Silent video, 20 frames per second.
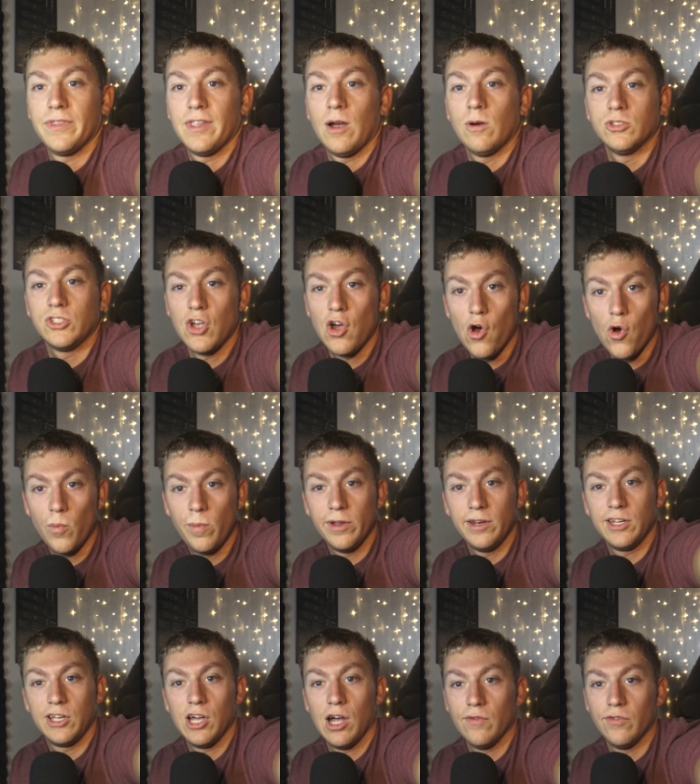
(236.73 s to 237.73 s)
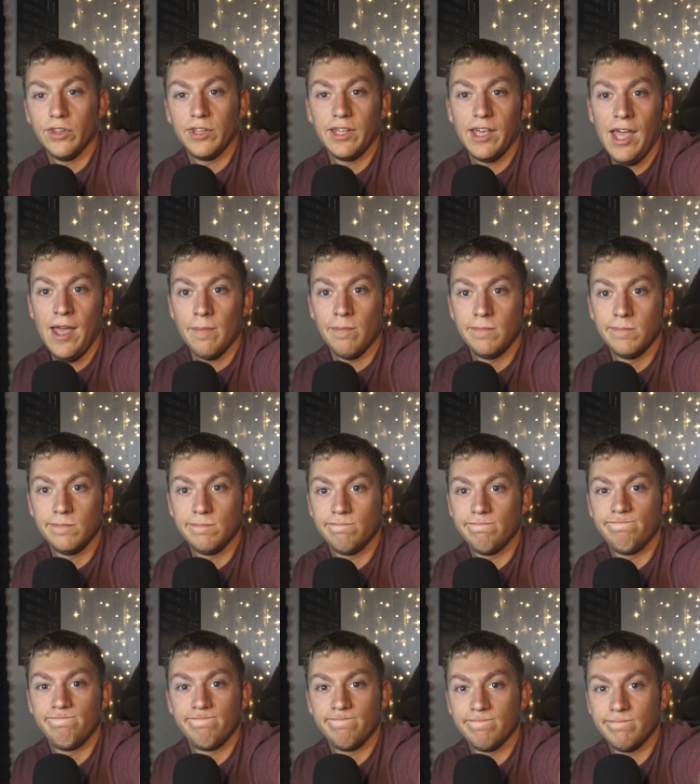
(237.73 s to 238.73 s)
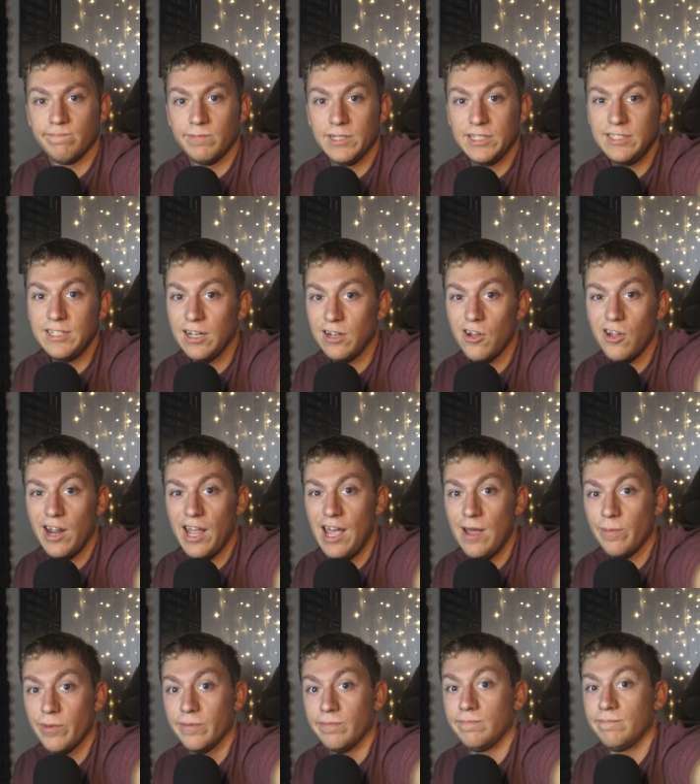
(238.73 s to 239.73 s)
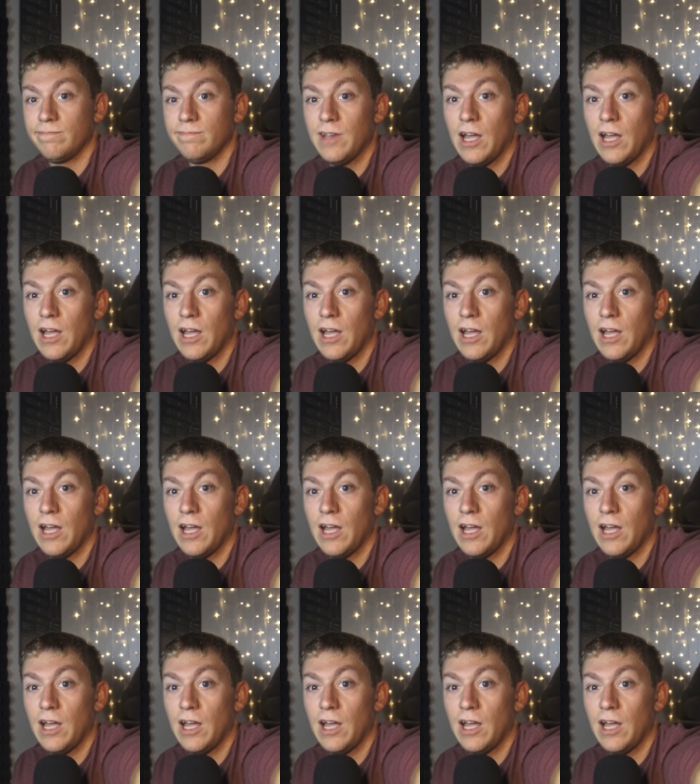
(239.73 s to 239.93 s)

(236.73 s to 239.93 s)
I was hoping to cover the game, but it's not going to happen.